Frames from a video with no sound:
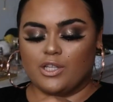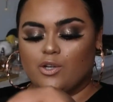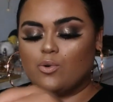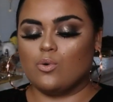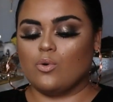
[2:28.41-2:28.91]
really
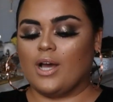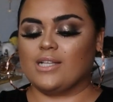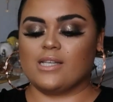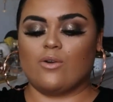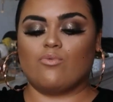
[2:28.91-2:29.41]
cool. It
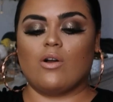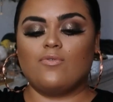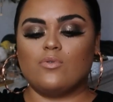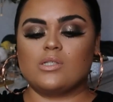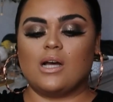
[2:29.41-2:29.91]
has like
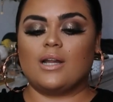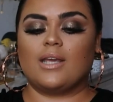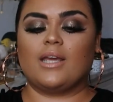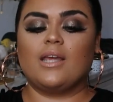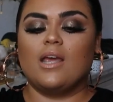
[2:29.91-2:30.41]
ruffles on
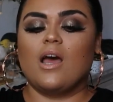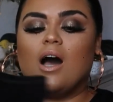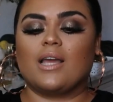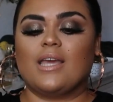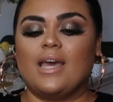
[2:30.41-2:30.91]
it.
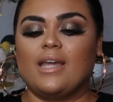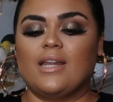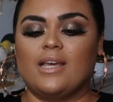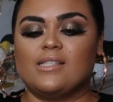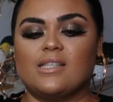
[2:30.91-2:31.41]

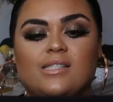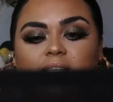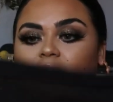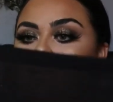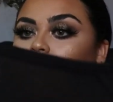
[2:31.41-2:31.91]
Again, it's the
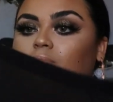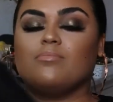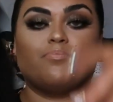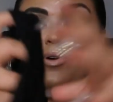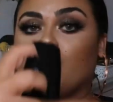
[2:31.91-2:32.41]

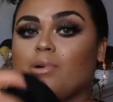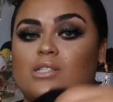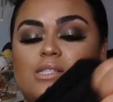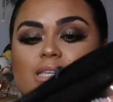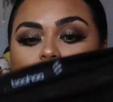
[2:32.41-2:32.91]
same, pretty
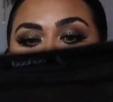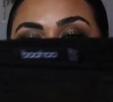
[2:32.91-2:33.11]
much the same